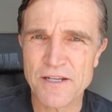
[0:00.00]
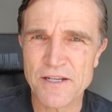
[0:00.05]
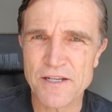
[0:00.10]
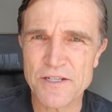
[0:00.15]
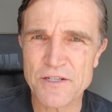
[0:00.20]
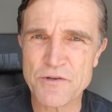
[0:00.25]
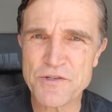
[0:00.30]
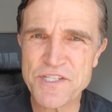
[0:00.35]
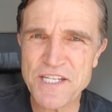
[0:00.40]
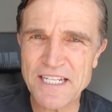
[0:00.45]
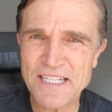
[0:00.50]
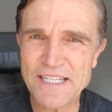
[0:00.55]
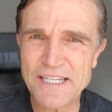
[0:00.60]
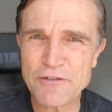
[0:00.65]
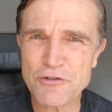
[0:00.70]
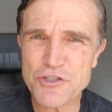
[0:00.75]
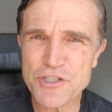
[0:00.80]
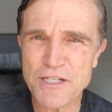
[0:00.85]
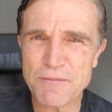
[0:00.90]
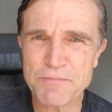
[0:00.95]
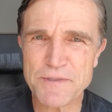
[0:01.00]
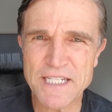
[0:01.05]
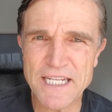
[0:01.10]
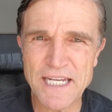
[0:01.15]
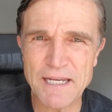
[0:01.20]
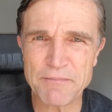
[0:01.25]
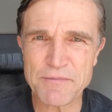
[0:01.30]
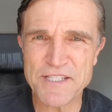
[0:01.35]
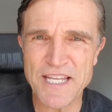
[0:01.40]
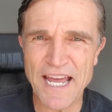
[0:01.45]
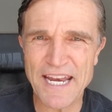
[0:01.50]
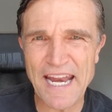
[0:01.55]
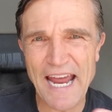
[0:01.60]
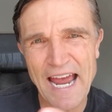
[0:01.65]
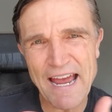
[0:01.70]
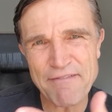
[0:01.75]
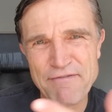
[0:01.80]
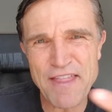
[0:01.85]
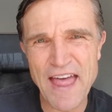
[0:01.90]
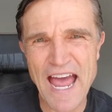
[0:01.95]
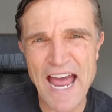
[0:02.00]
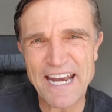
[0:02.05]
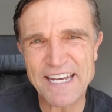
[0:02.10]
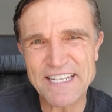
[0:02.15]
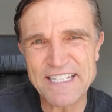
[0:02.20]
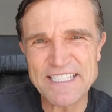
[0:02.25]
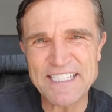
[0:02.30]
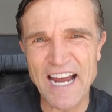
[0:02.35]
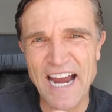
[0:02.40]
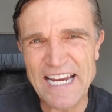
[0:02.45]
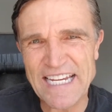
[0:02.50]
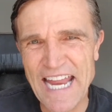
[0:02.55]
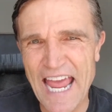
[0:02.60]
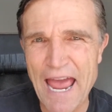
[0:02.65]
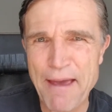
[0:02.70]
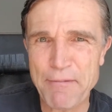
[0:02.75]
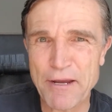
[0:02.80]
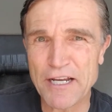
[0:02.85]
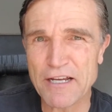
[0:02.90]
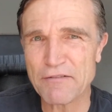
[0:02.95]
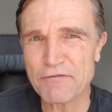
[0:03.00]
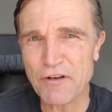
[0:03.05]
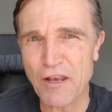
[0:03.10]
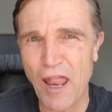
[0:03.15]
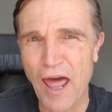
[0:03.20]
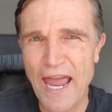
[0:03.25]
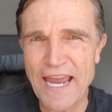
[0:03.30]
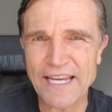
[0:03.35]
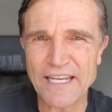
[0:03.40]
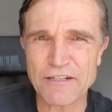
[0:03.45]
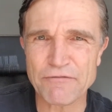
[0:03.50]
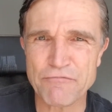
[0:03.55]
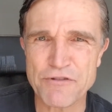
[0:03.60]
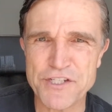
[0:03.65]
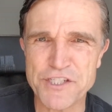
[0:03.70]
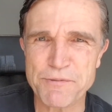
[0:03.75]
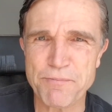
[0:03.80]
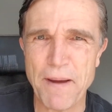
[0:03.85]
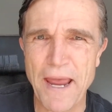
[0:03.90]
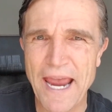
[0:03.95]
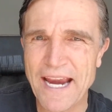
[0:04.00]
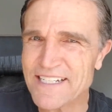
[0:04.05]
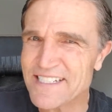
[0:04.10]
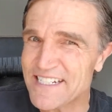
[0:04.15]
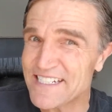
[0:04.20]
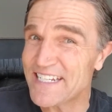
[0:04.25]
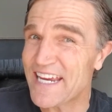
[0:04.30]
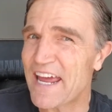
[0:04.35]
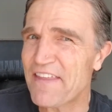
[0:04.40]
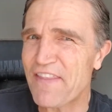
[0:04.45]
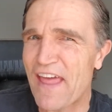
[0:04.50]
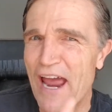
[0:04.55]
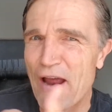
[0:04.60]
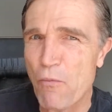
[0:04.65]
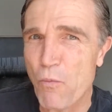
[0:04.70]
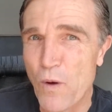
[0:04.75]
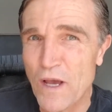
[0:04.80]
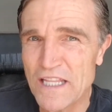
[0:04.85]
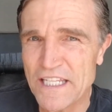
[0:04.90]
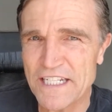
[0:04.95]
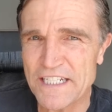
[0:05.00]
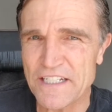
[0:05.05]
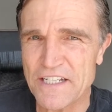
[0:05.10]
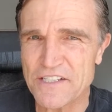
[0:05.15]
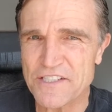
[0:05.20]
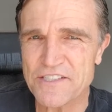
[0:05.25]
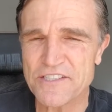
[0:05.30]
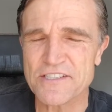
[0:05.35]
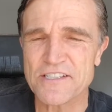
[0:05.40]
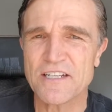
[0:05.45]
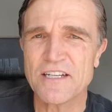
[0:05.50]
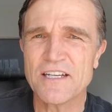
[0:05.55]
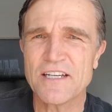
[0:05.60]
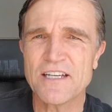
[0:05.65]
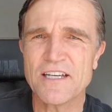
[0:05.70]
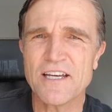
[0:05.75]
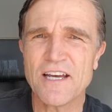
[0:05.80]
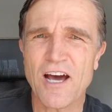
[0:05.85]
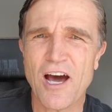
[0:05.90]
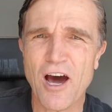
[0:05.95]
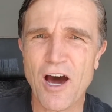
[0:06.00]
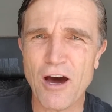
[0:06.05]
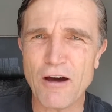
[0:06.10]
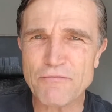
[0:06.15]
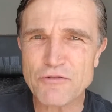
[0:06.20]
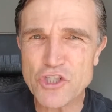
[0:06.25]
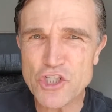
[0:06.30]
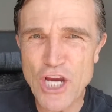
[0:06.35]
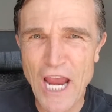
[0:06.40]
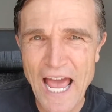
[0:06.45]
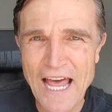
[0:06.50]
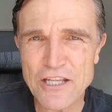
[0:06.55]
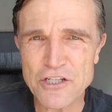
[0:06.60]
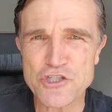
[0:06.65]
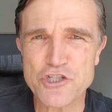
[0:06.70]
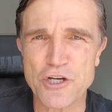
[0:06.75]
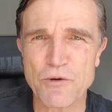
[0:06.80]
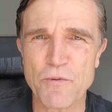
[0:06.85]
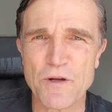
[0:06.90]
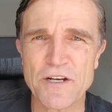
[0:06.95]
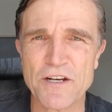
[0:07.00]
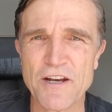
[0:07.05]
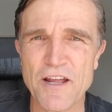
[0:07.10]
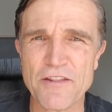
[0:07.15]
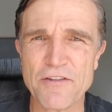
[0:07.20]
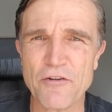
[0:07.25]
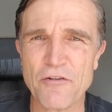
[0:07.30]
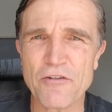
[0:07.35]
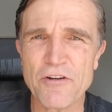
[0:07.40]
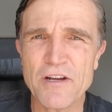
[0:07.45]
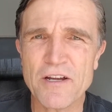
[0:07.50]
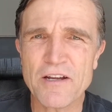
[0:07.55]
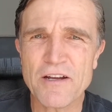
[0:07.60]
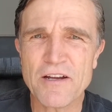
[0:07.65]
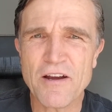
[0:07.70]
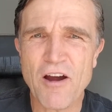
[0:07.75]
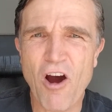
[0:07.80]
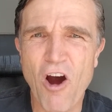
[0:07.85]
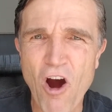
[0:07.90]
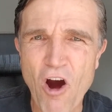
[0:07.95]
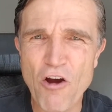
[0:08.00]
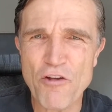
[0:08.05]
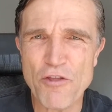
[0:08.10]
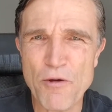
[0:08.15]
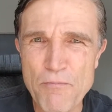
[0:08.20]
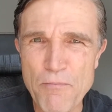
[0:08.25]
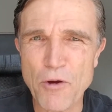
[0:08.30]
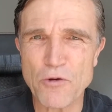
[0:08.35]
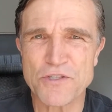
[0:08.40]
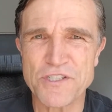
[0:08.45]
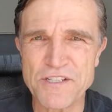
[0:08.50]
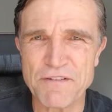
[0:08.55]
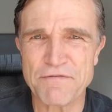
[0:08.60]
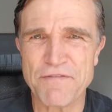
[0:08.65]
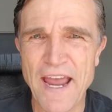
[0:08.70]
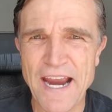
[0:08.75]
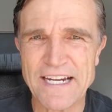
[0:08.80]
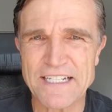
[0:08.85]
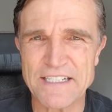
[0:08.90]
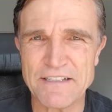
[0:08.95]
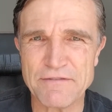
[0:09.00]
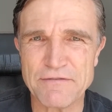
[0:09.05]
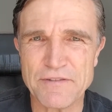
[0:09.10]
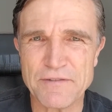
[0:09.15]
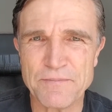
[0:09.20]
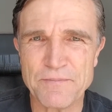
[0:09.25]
You see leadership teams that have that dynamic of like and respect, and yet that willingness of challenging one another, are the most effective.